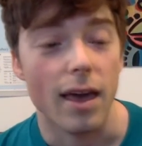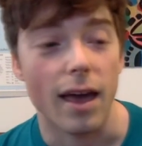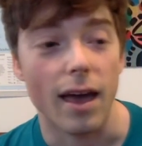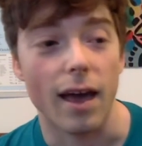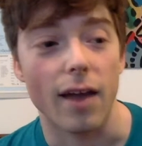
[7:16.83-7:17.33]

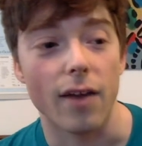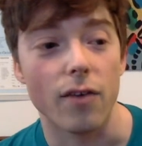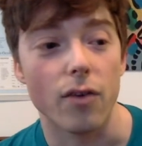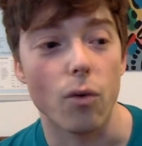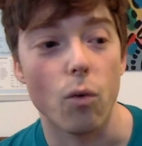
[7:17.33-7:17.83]

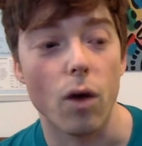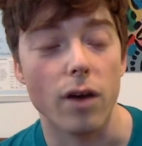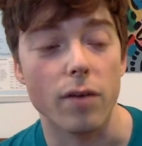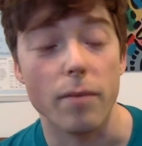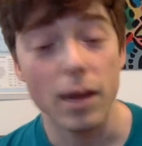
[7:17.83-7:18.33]
And
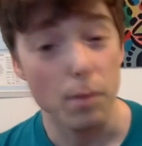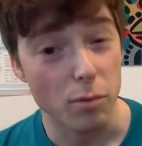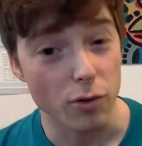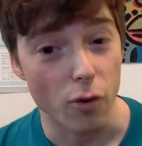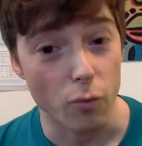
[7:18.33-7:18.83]
what many
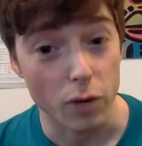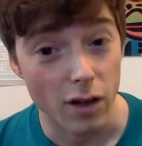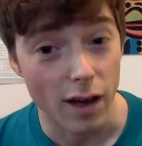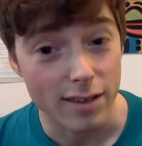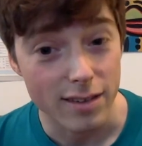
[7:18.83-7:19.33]
people don't
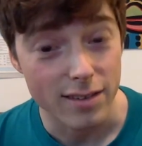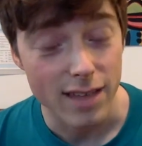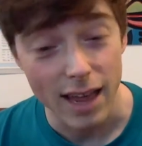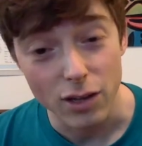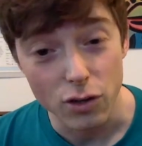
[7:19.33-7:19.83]
realize is
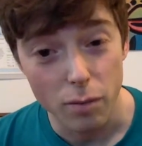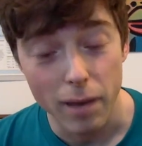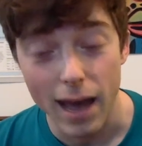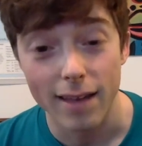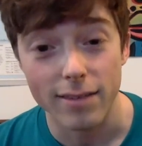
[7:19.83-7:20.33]
that you can
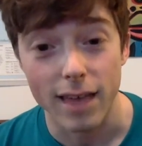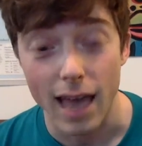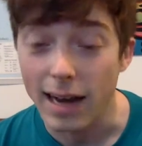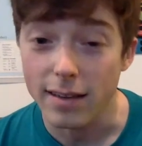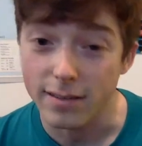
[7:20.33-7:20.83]
pass
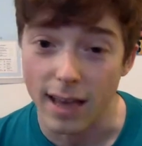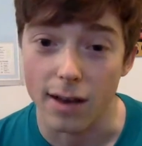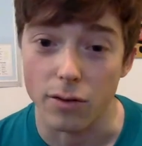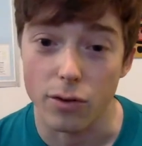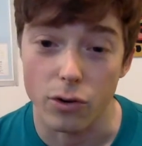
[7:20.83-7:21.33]
any
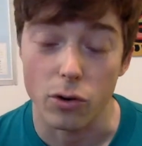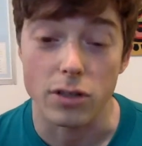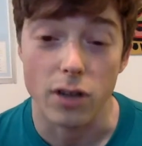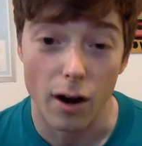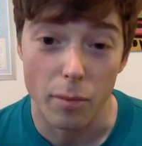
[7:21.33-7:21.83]
sound through
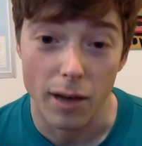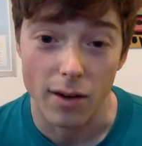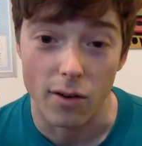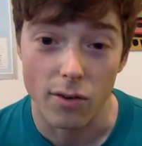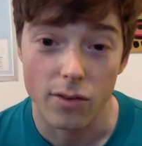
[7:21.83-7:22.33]
guitar
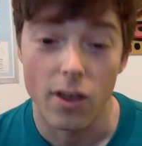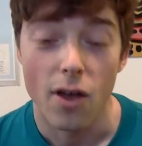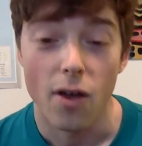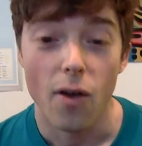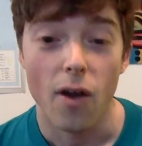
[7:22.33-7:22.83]
pedals,
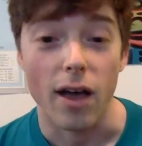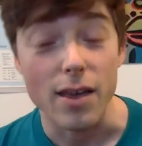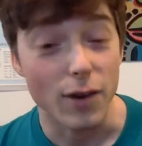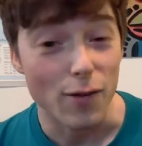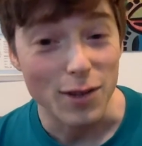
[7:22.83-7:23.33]

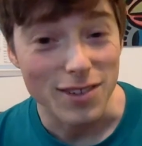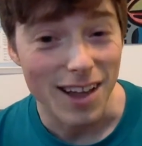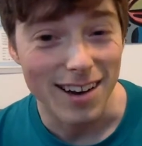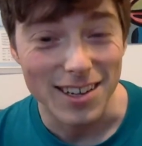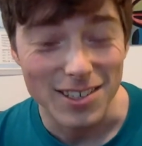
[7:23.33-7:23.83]
even if it's
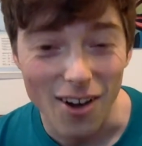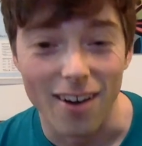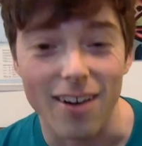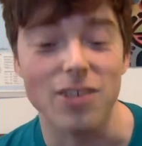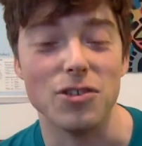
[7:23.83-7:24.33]
not a
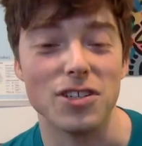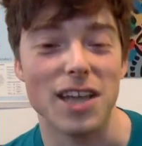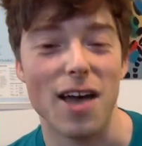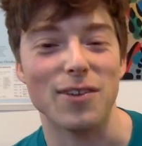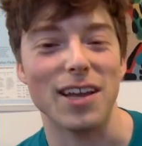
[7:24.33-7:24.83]
guitar. You just
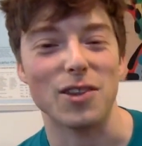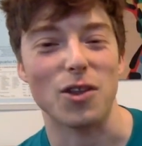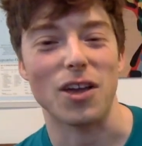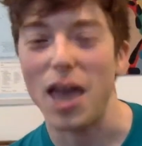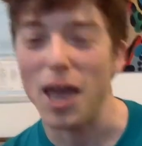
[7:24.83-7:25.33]
have to get
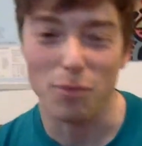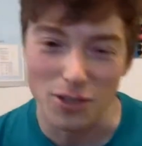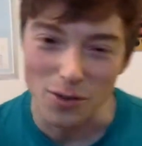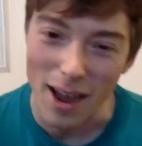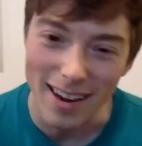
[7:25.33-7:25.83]
the
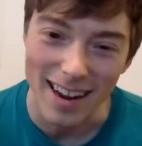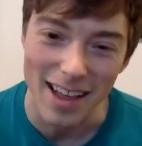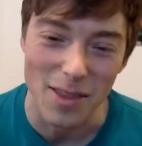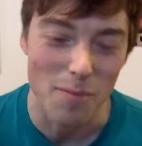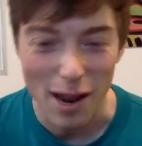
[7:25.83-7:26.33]
cables right
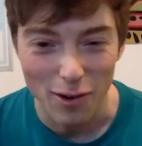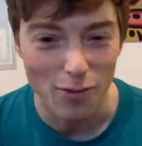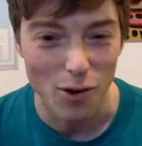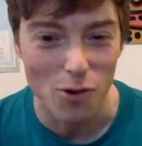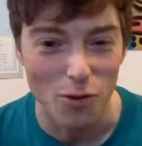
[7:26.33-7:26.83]
and the
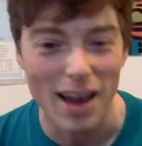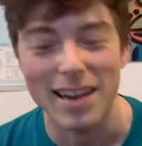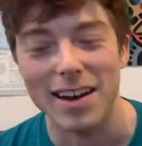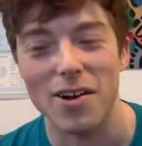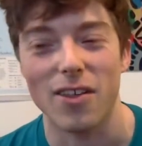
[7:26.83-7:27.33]
microphone right
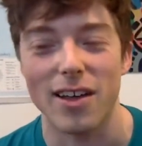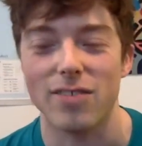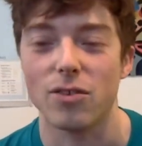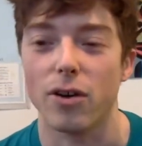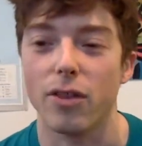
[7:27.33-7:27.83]
and all that
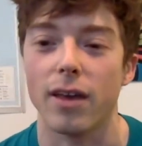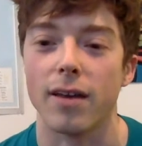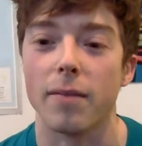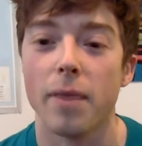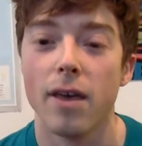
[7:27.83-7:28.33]
sort of
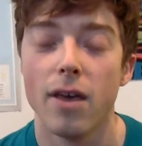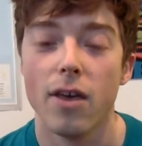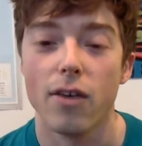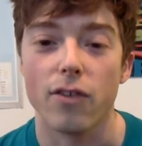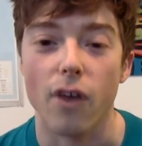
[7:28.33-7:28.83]
thing.
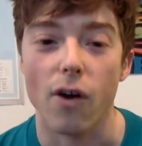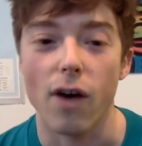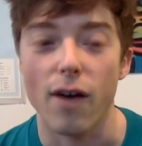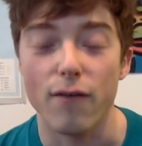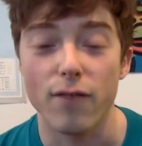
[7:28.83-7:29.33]
So
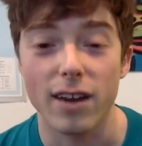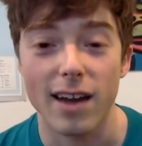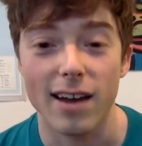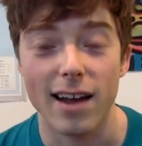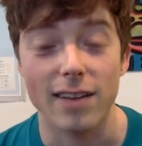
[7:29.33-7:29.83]
I figured
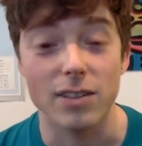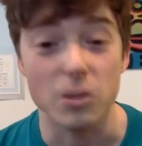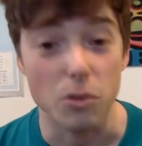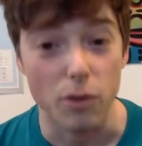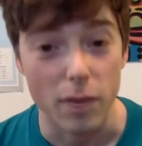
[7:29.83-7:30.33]
out how to
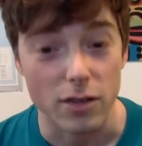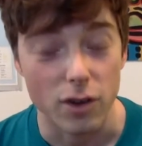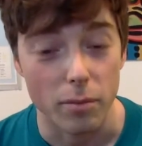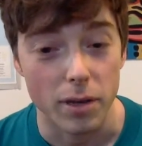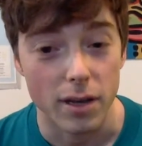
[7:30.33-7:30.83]
do it with my
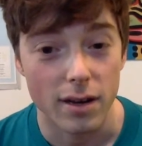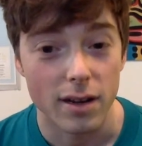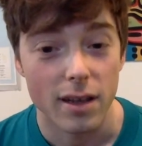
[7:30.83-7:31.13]
trumpet,